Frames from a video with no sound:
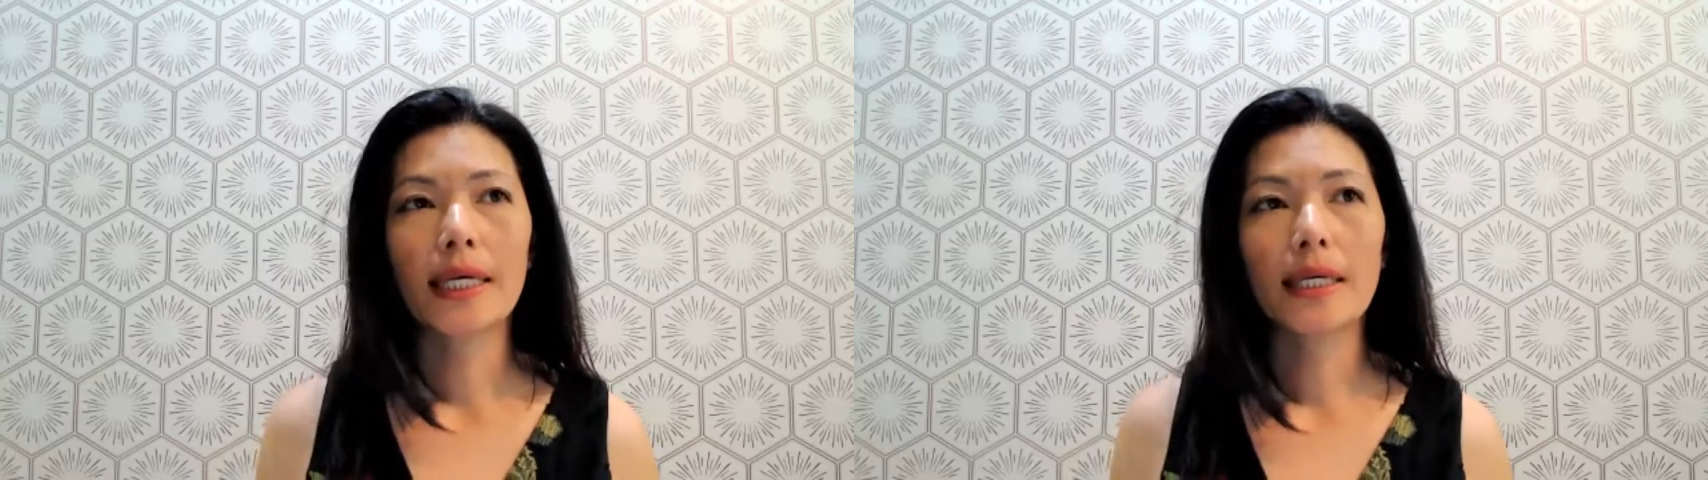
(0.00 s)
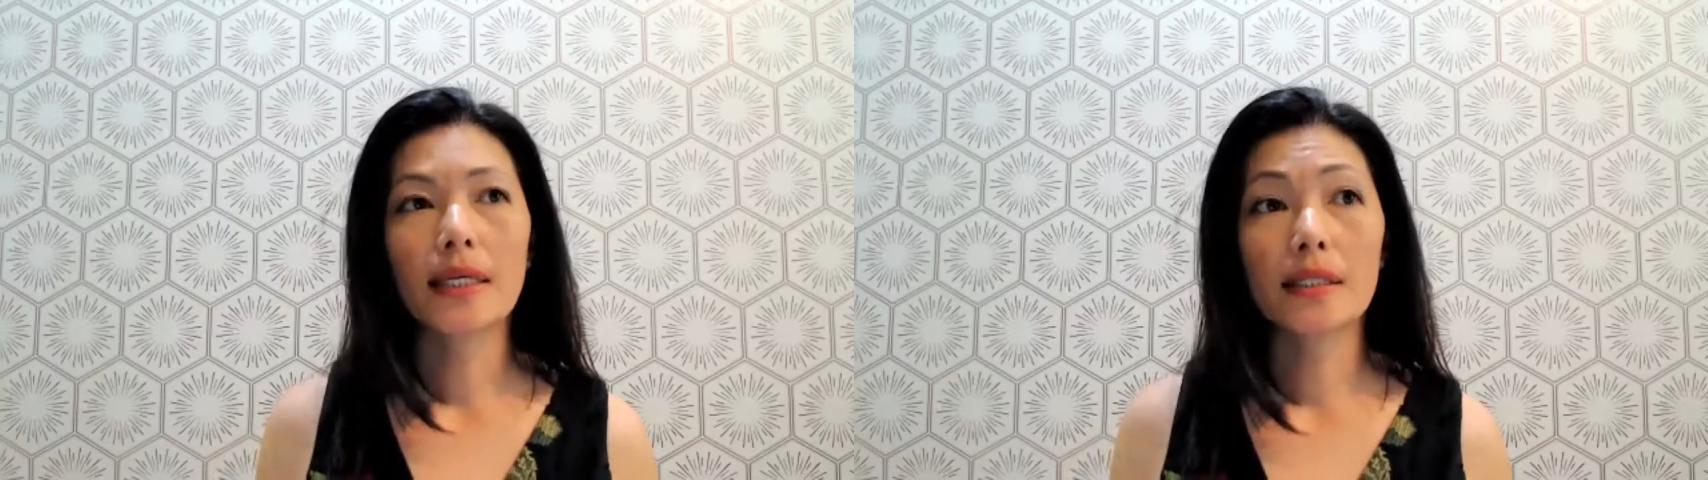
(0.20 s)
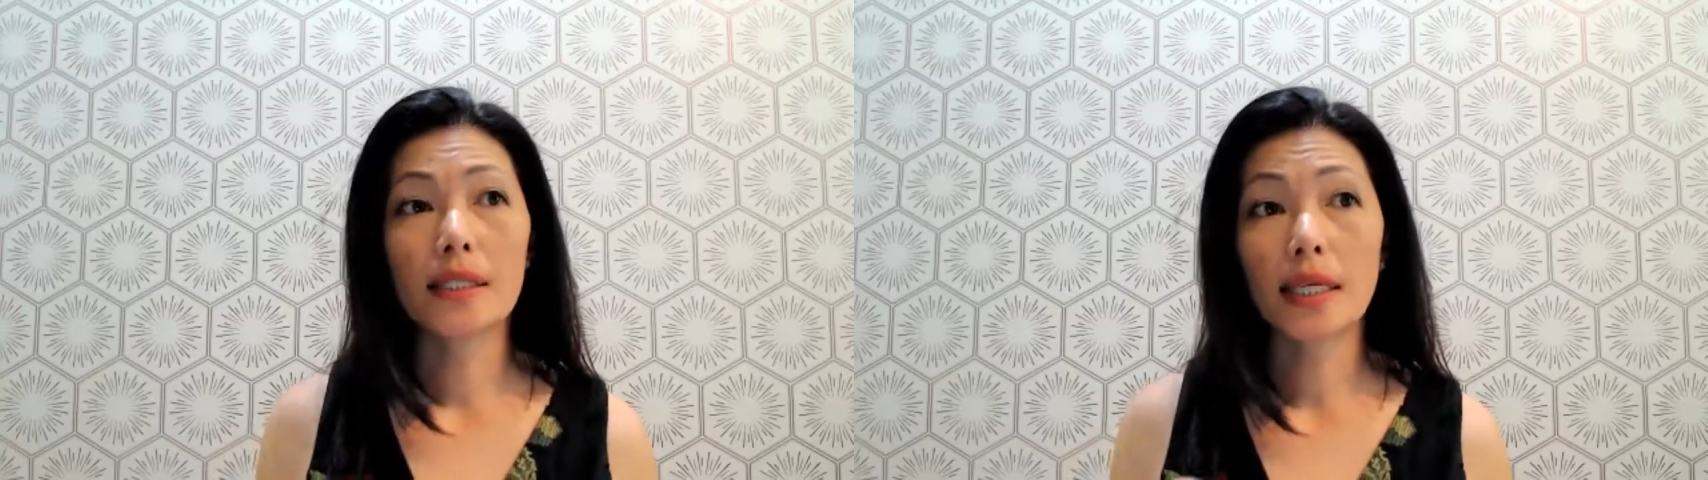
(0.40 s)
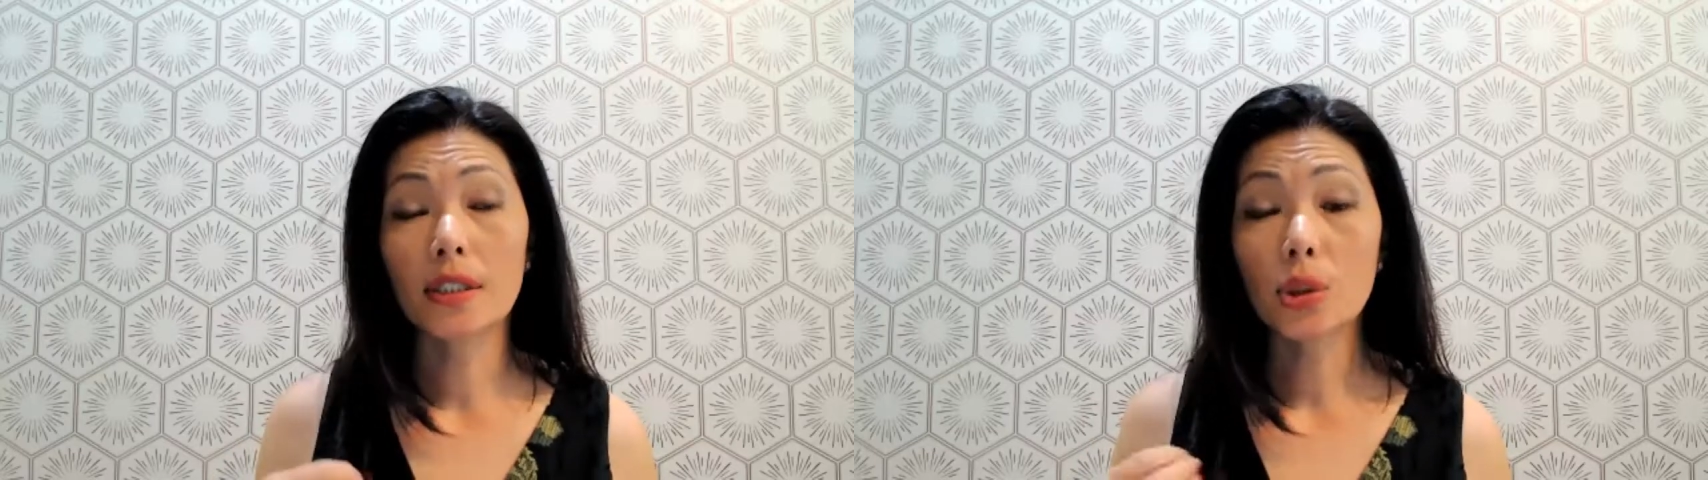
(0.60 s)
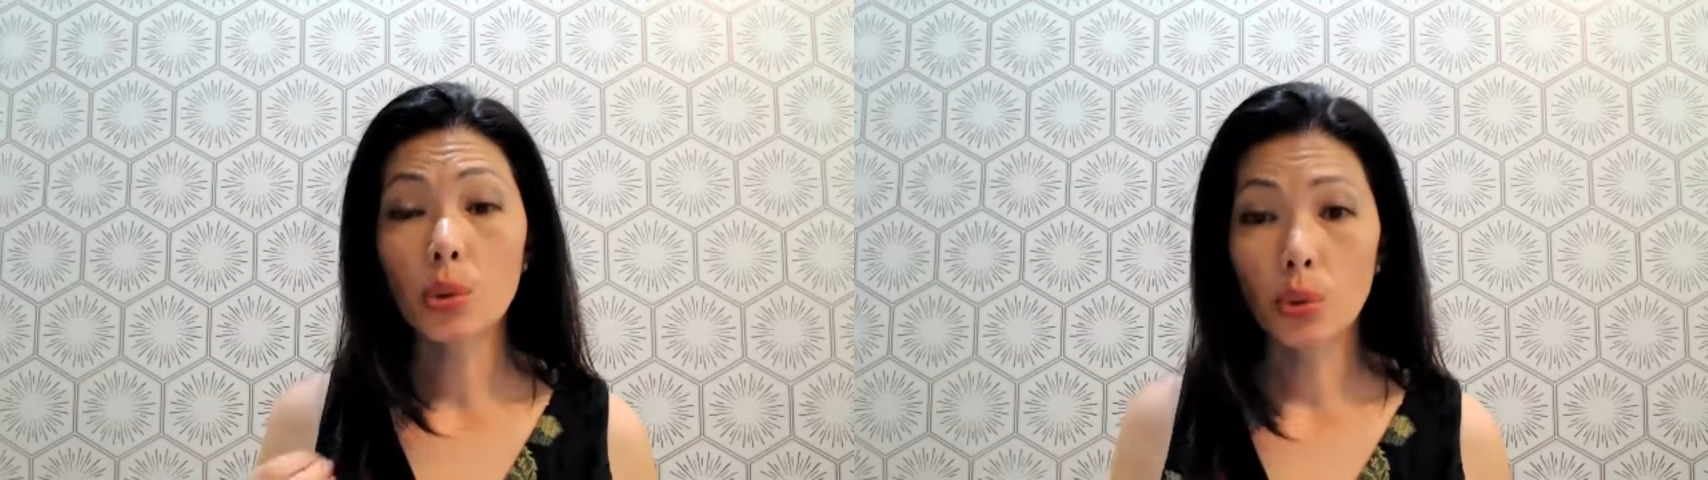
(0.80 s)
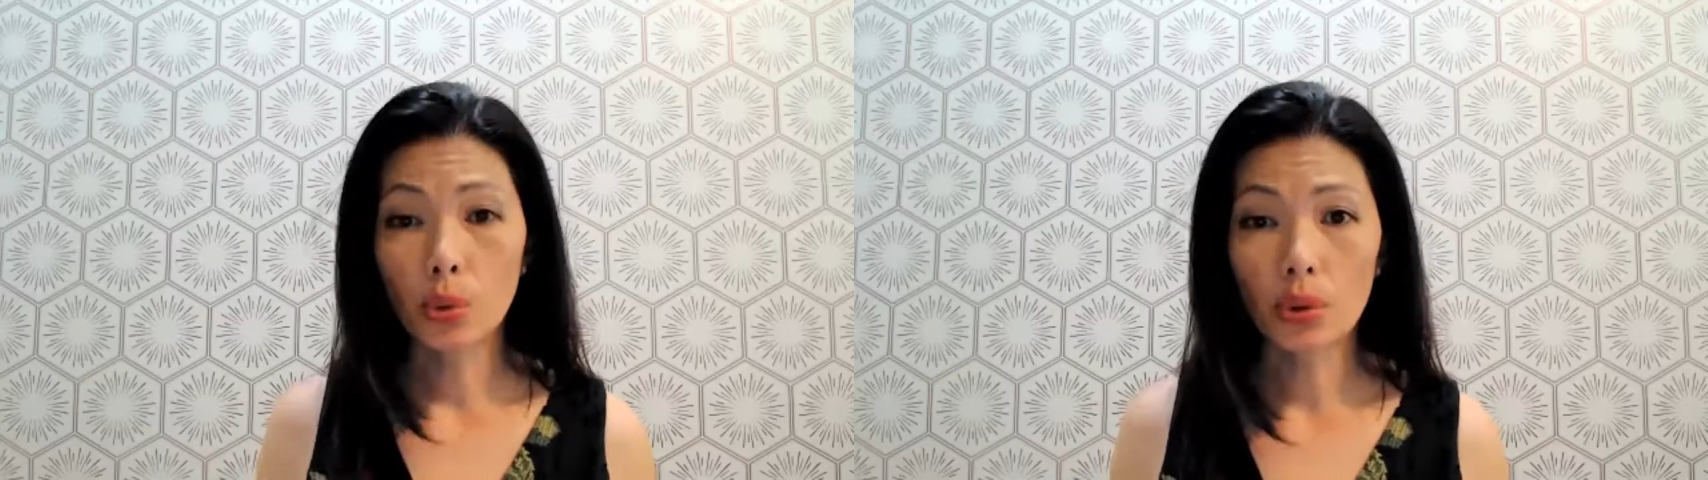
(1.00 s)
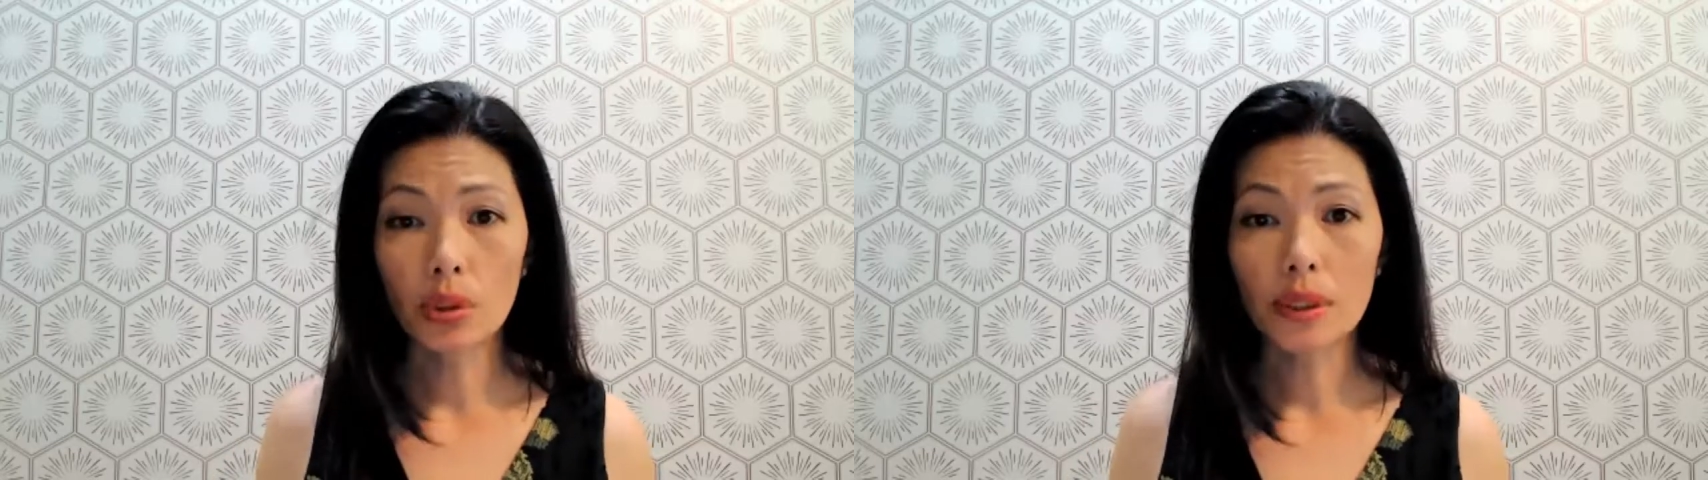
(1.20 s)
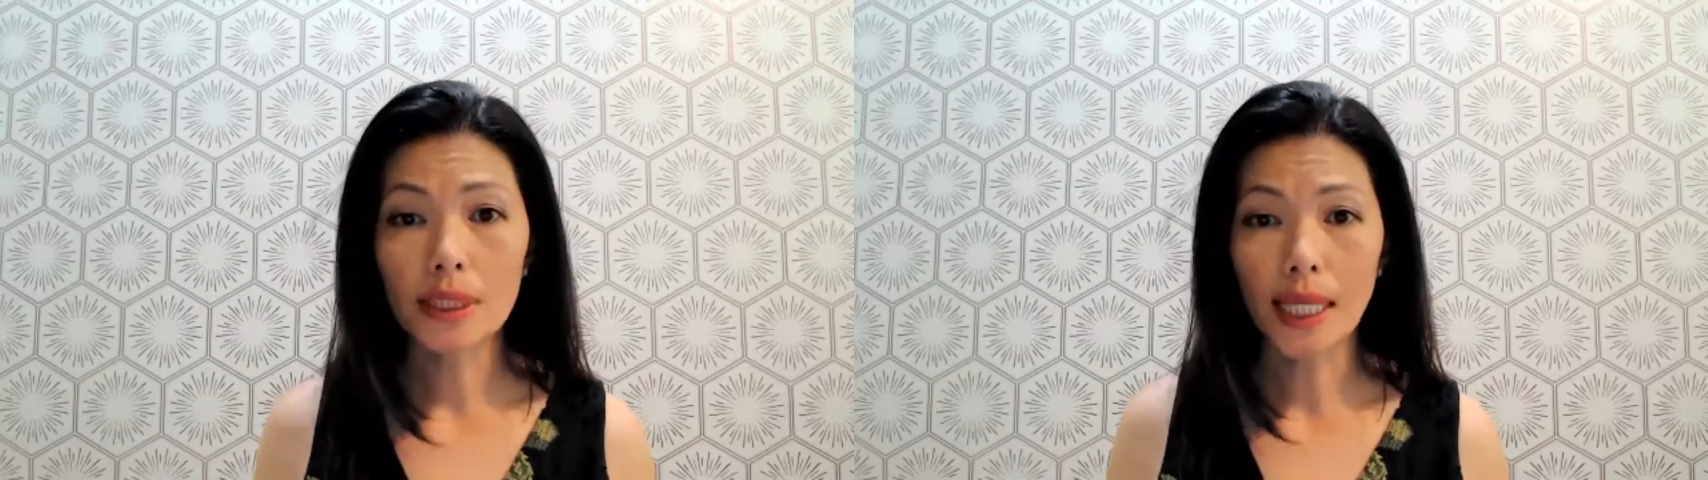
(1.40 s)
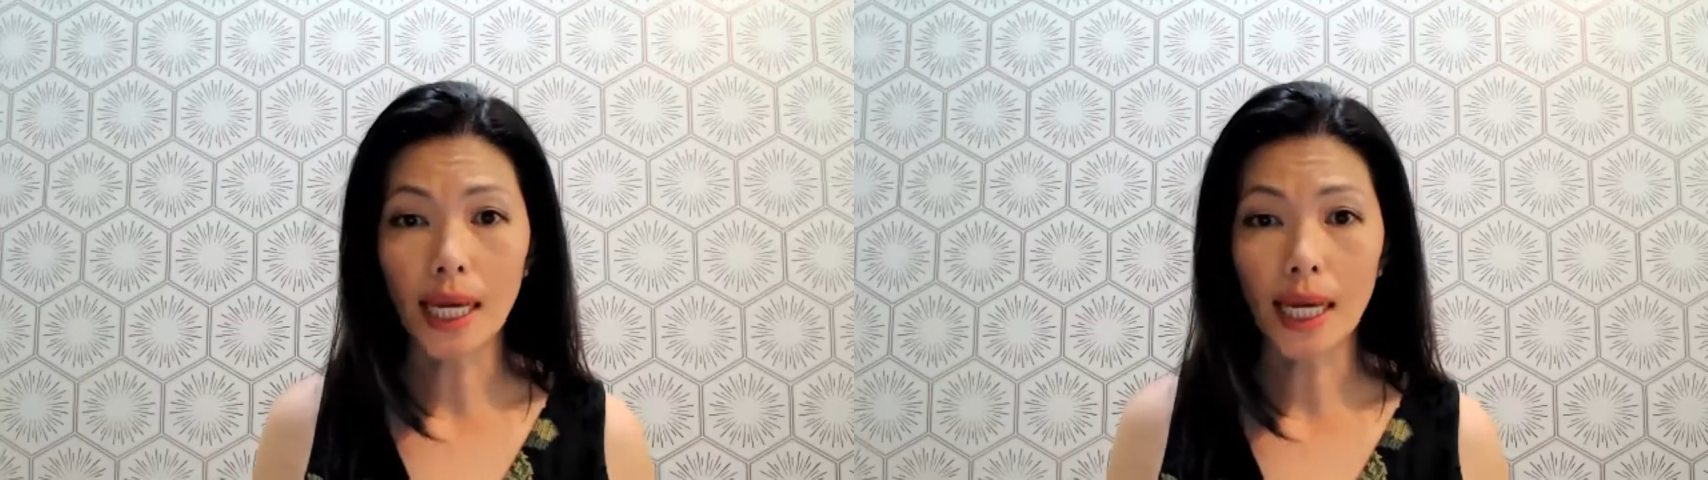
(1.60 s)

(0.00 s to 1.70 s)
is a tool to